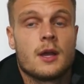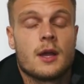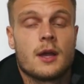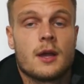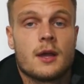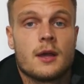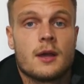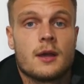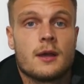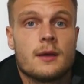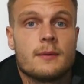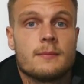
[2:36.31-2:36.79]

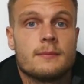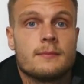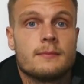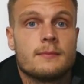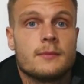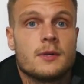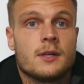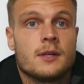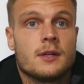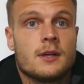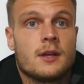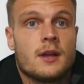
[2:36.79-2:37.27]
Um,
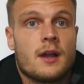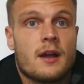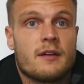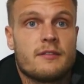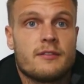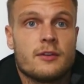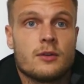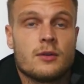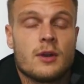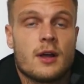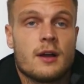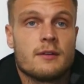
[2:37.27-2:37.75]
I
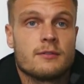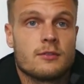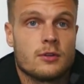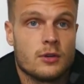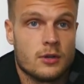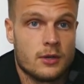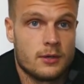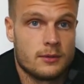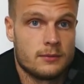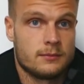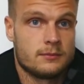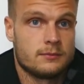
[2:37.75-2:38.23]
feel like I've
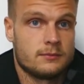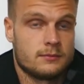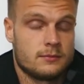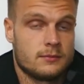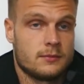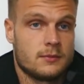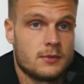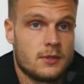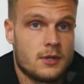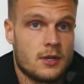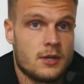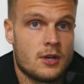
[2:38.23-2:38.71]
got
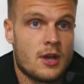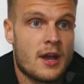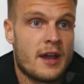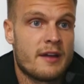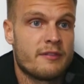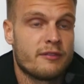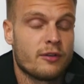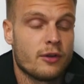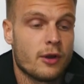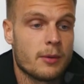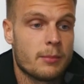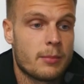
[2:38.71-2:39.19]
an
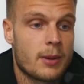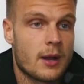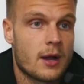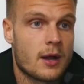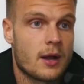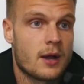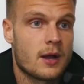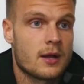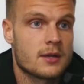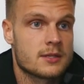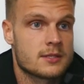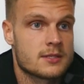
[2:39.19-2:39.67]
eye for a
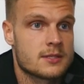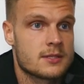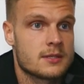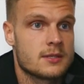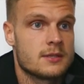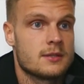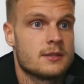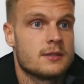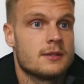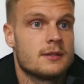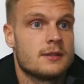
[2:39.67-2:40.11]
pass.